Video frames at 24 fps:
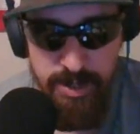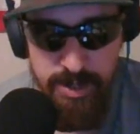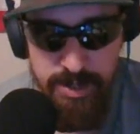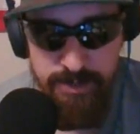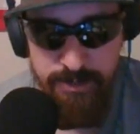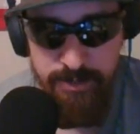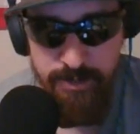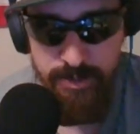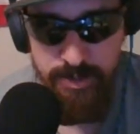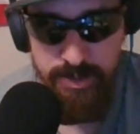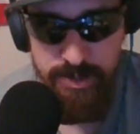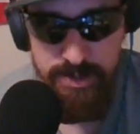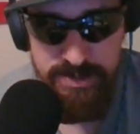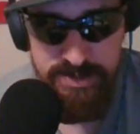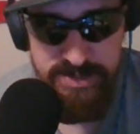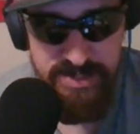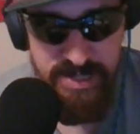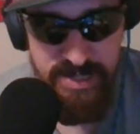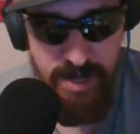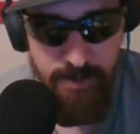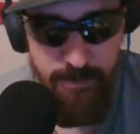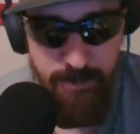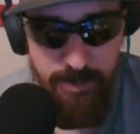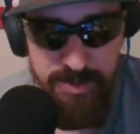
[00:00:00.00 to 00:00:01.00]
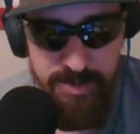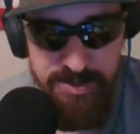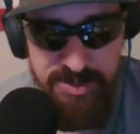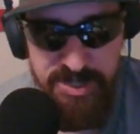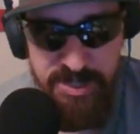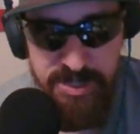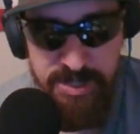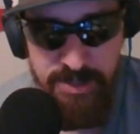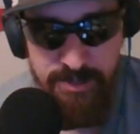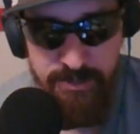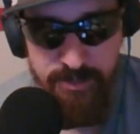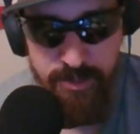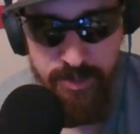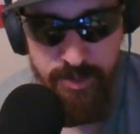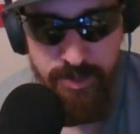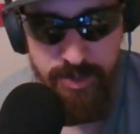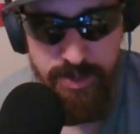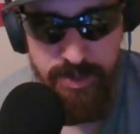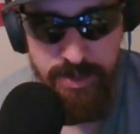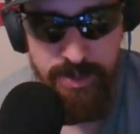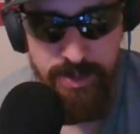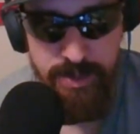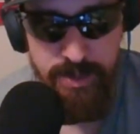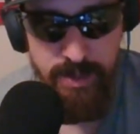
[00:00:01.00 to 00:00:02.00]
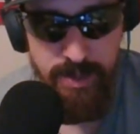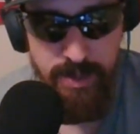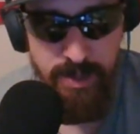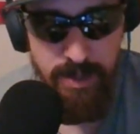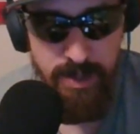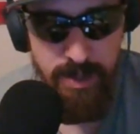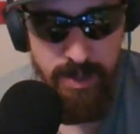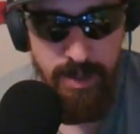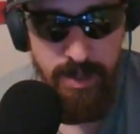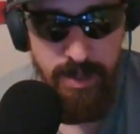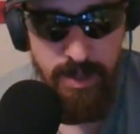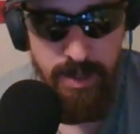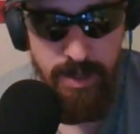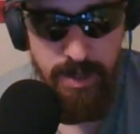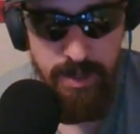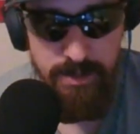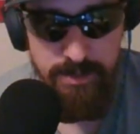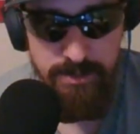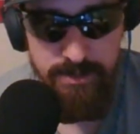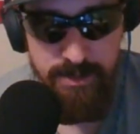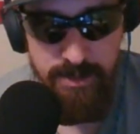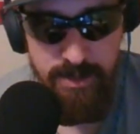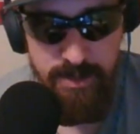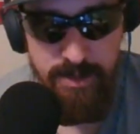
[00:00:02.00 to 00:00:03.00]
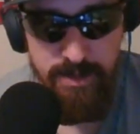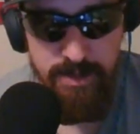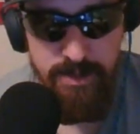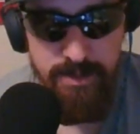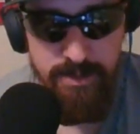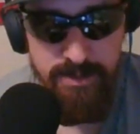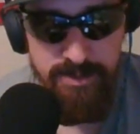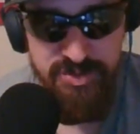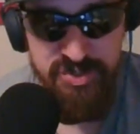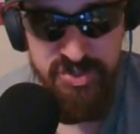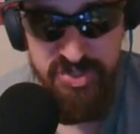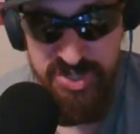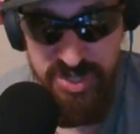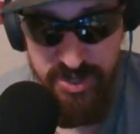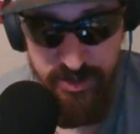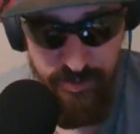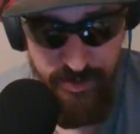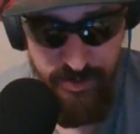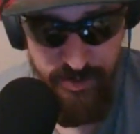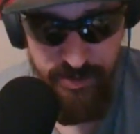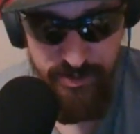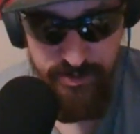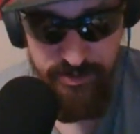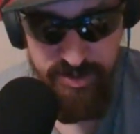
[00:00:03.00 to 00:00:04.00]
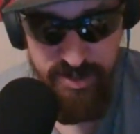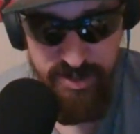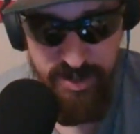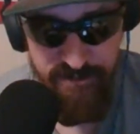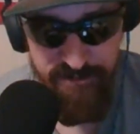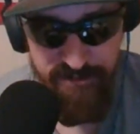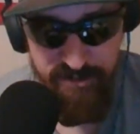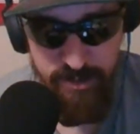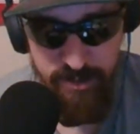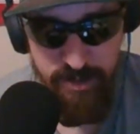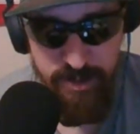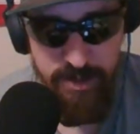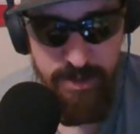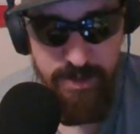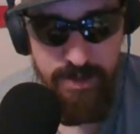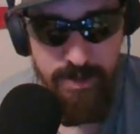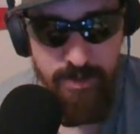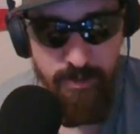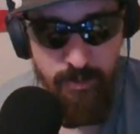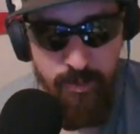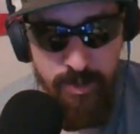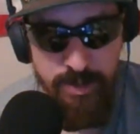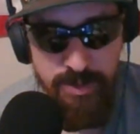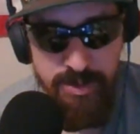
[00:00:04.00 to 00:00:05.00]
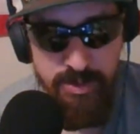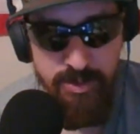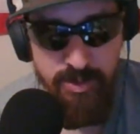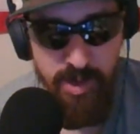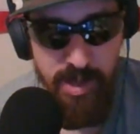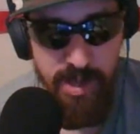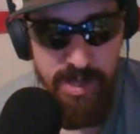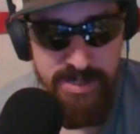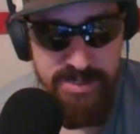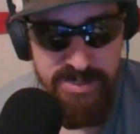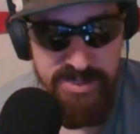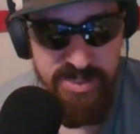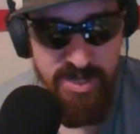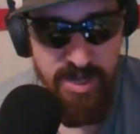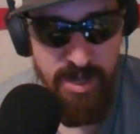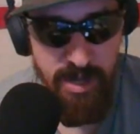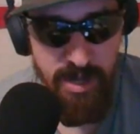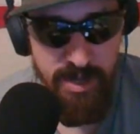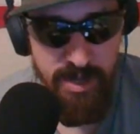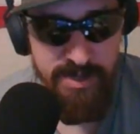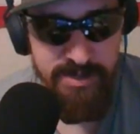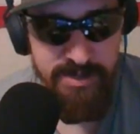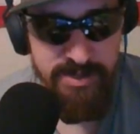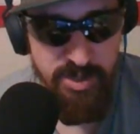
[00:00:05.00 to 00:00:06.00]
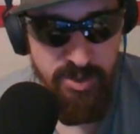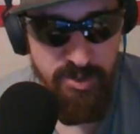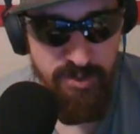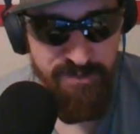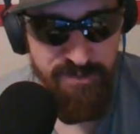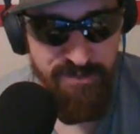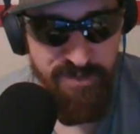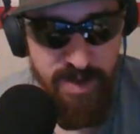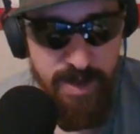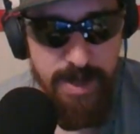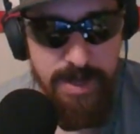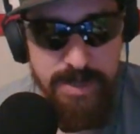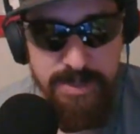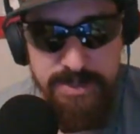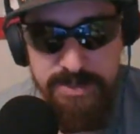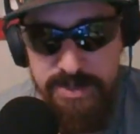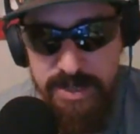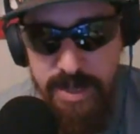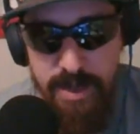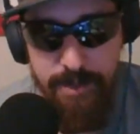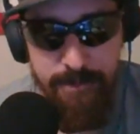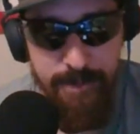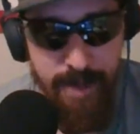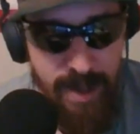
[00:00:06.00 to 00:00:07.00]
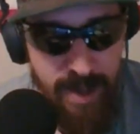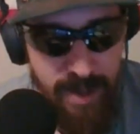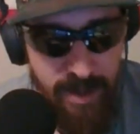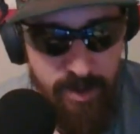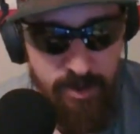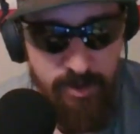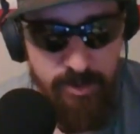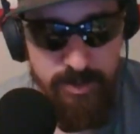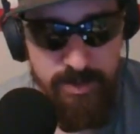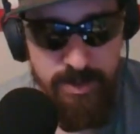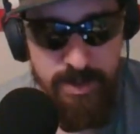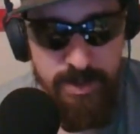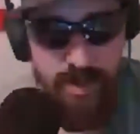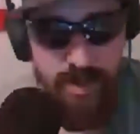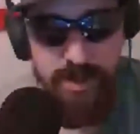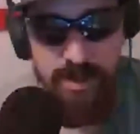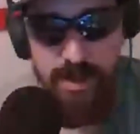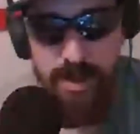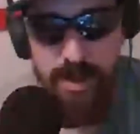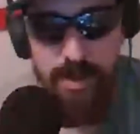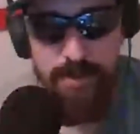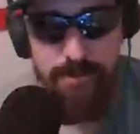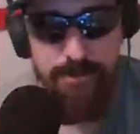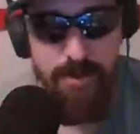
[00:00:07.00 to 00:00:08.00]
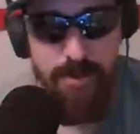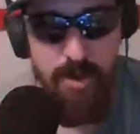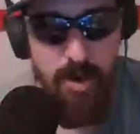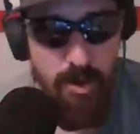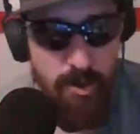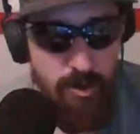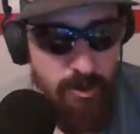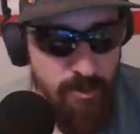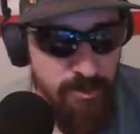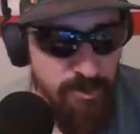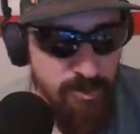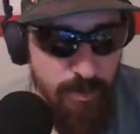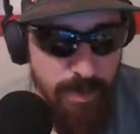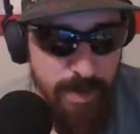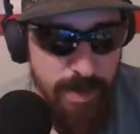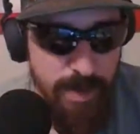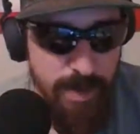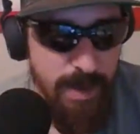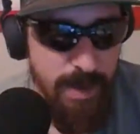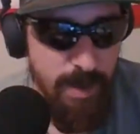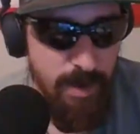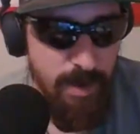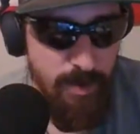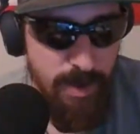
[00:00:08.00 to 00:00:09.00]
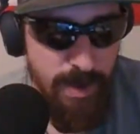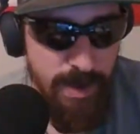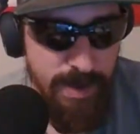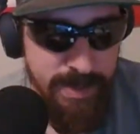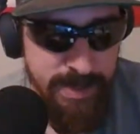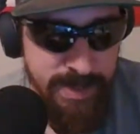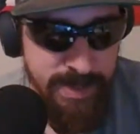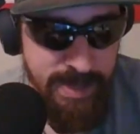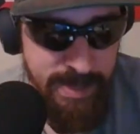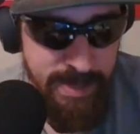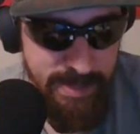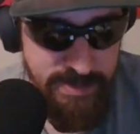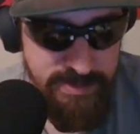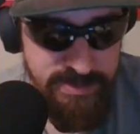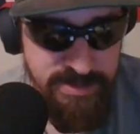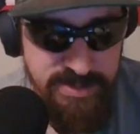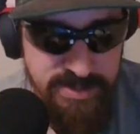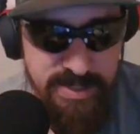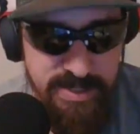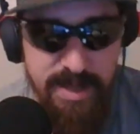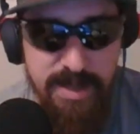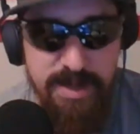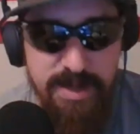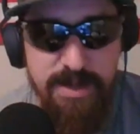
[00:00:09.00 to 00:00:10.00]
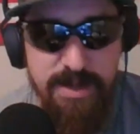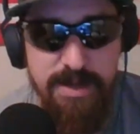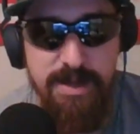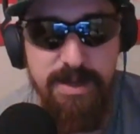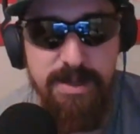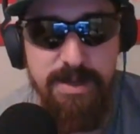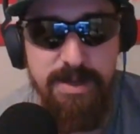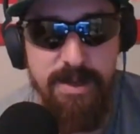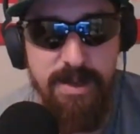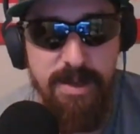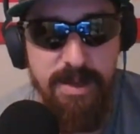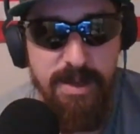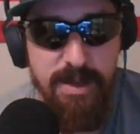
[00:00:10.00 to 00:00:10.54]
it can ruin a sandwich, it can ruin uh cereal, definitely. When you get soggy too fast, I'm out. Like, I'm all the way out. I can't stand it.